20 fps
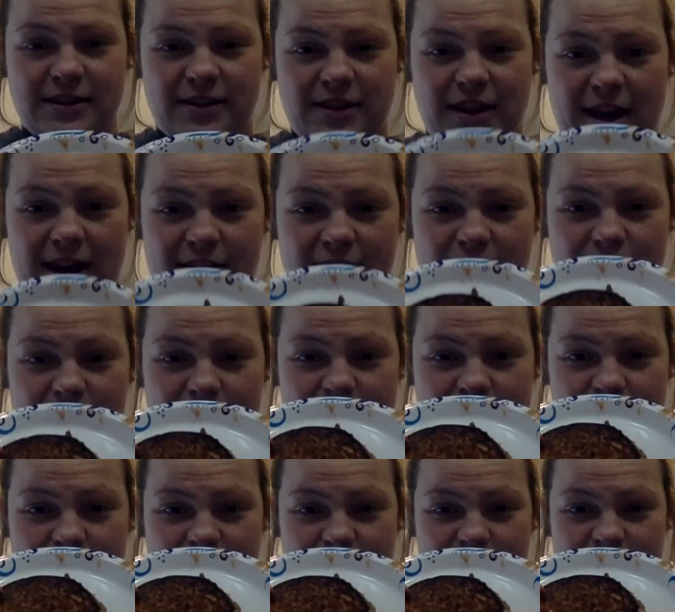That looked
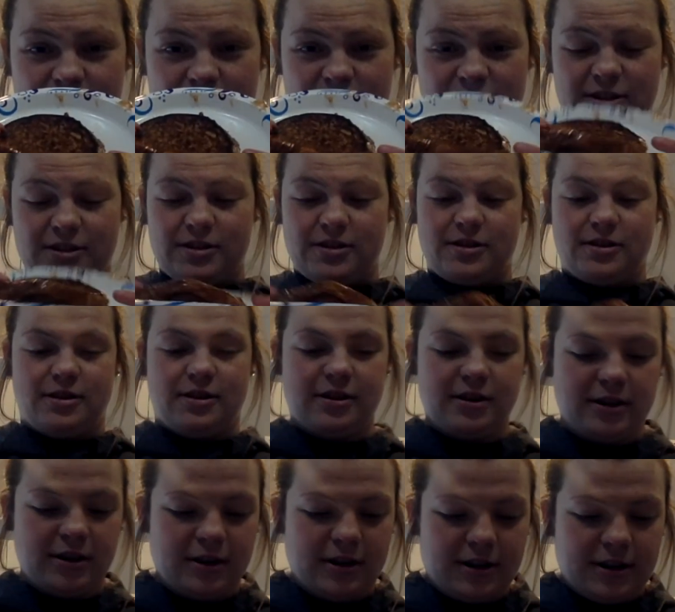delicious.
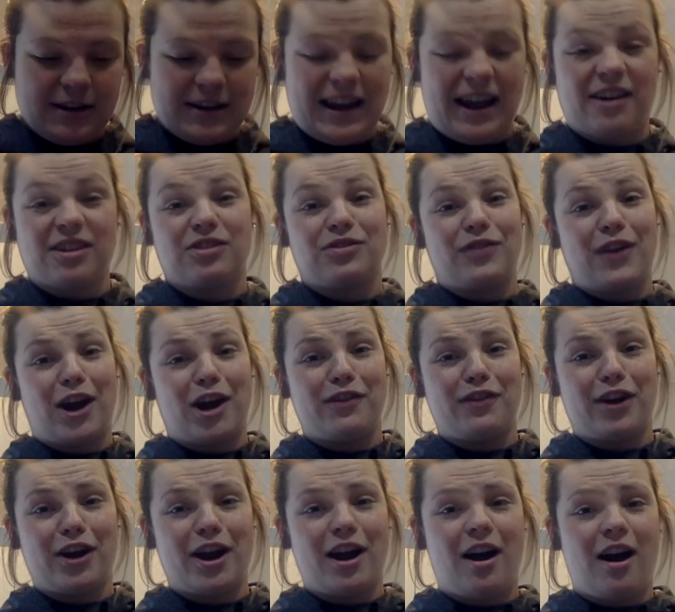Now it's very,
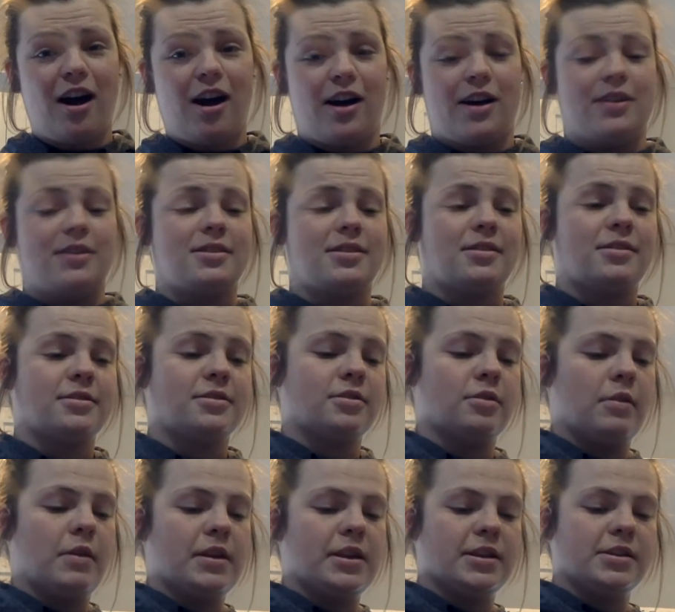very hot, so
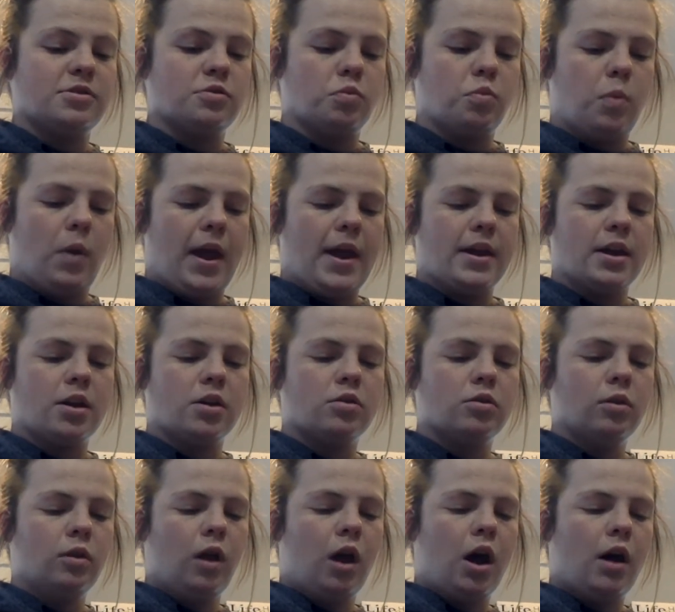I need to wait and
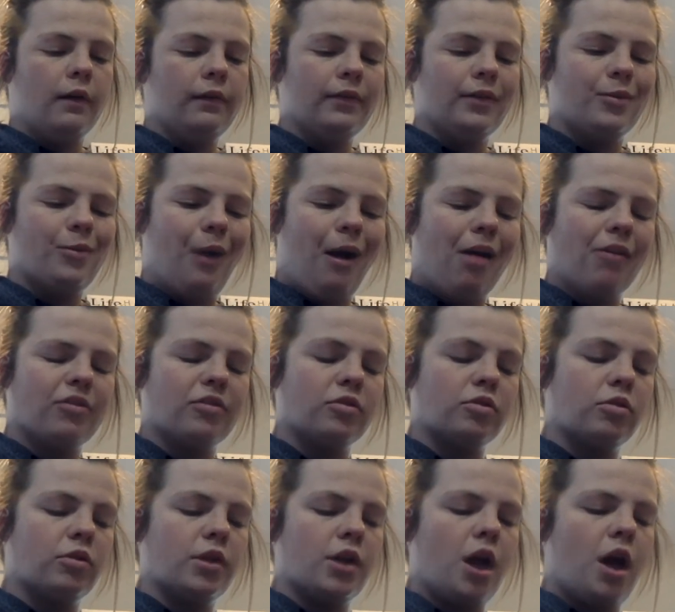cool off. And while it's
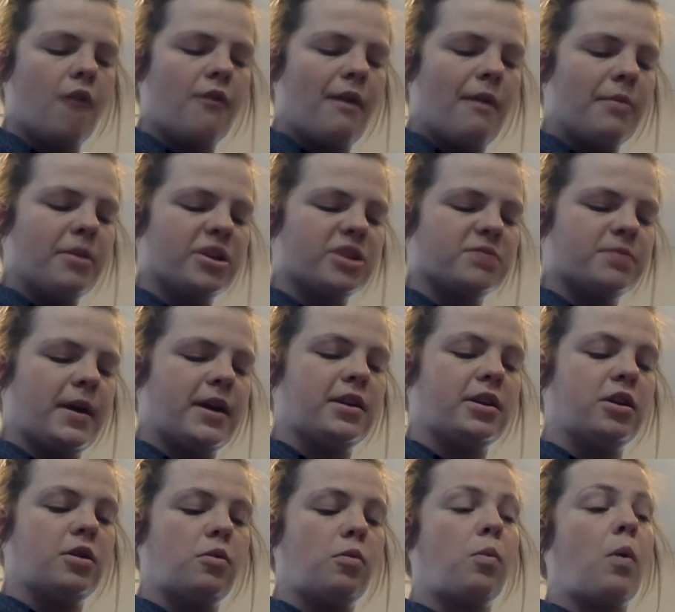cooling off, I'm going to explain to
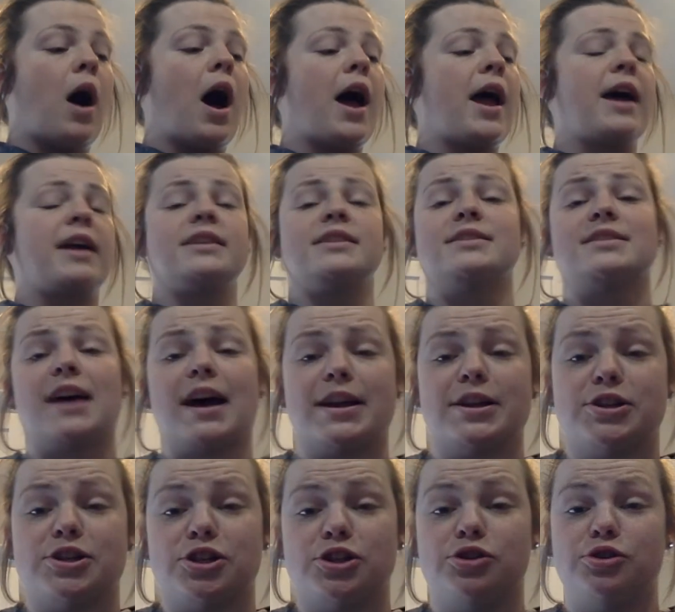you why I
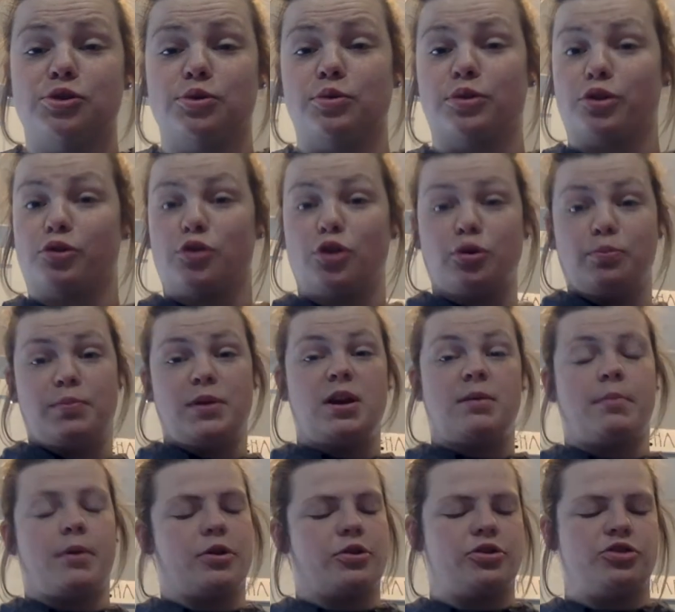decided to do the grilled peanut
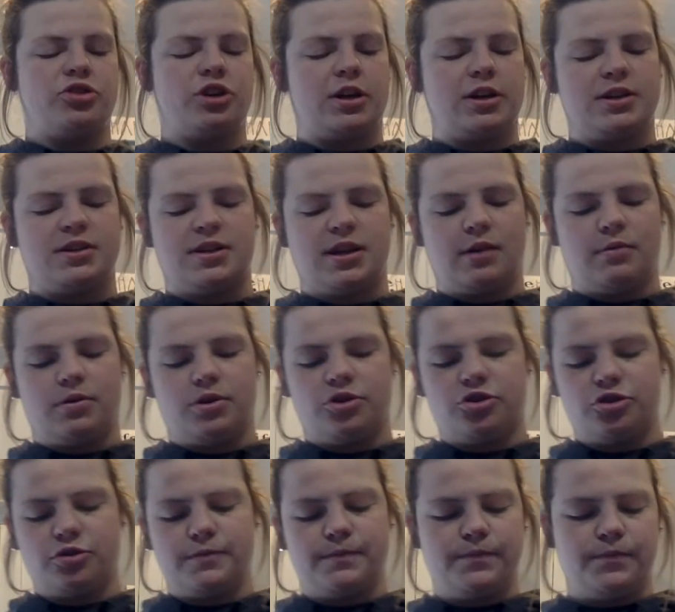butter and jelly
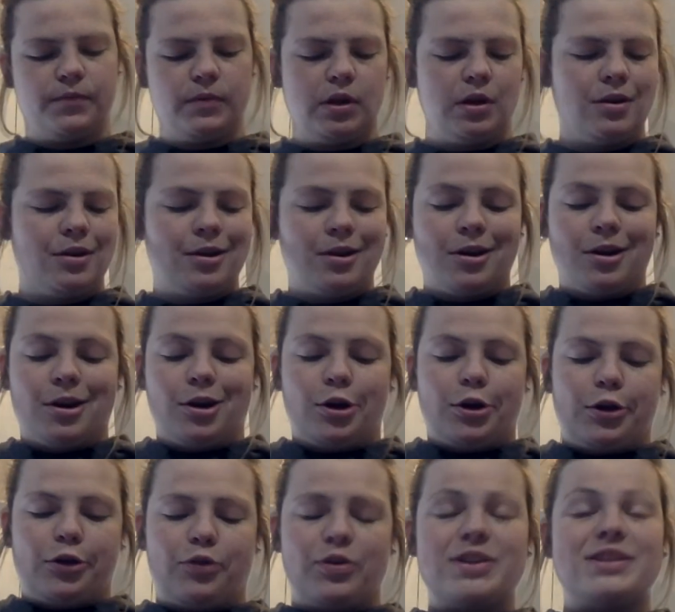sandwich.
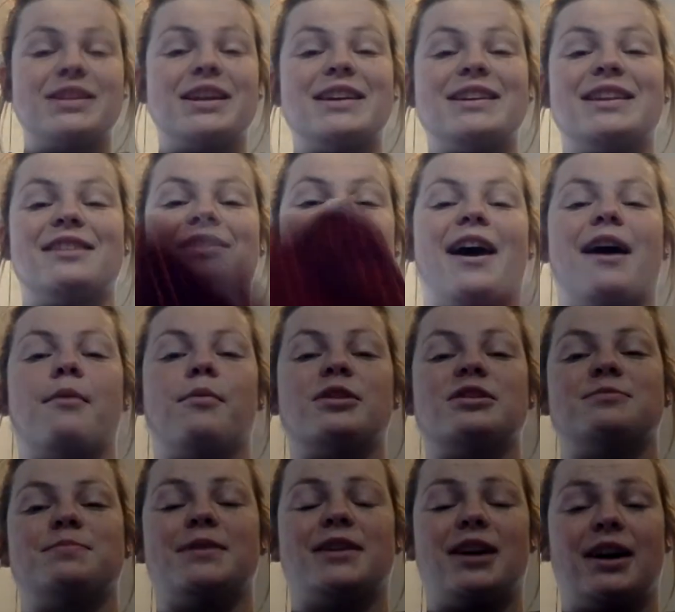The reason I did that was
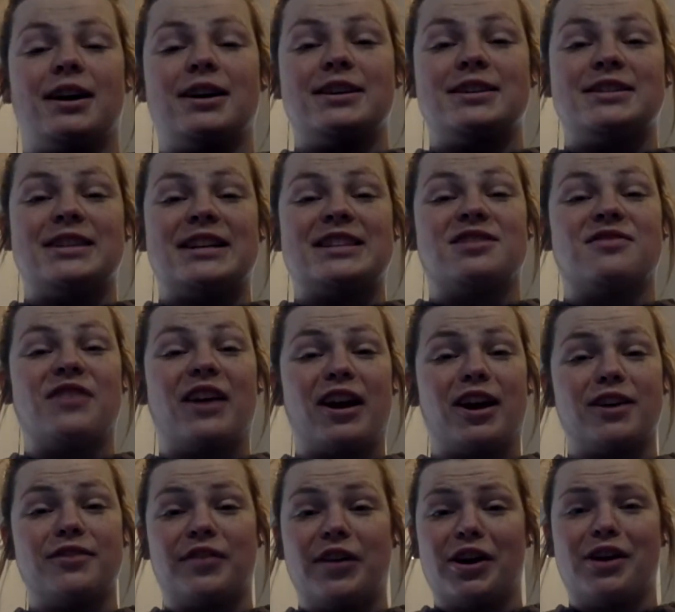because it's
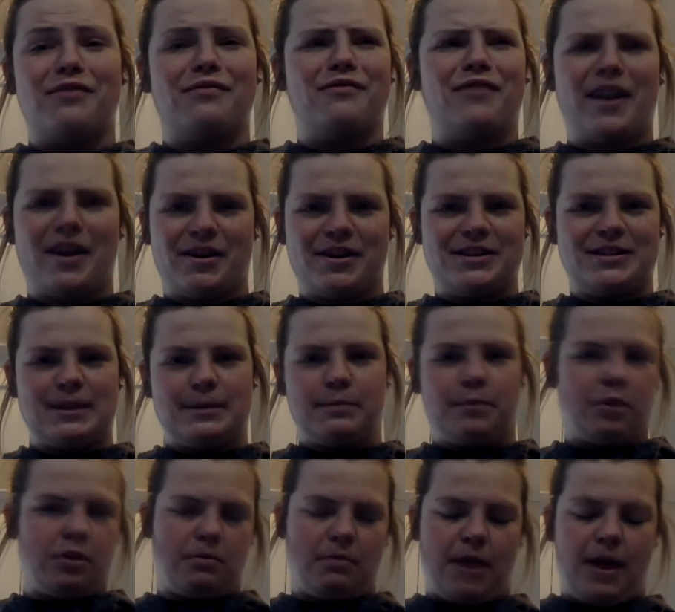very, very, very
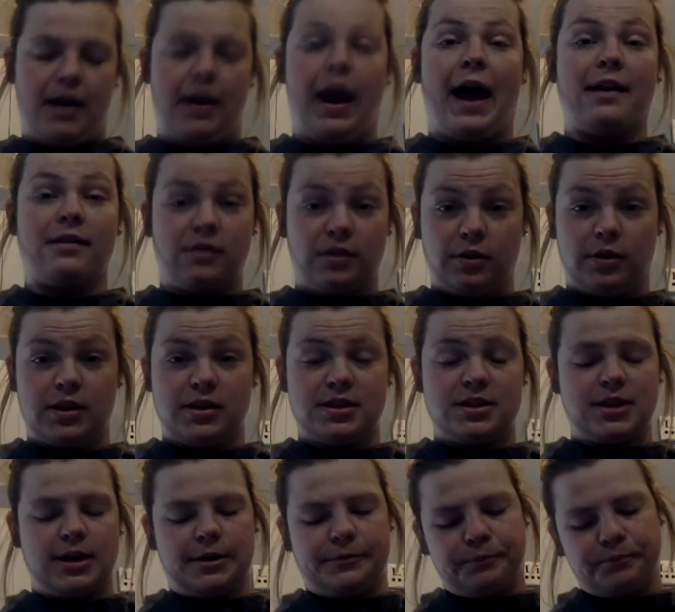simple to make, as you can
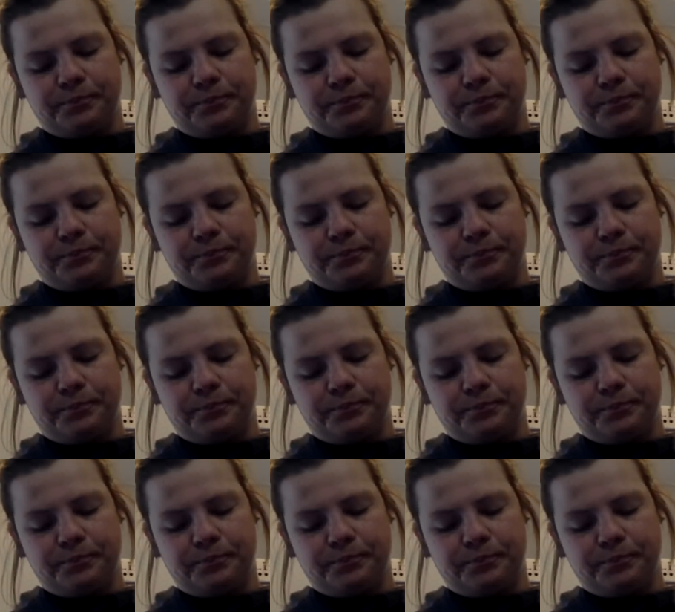see.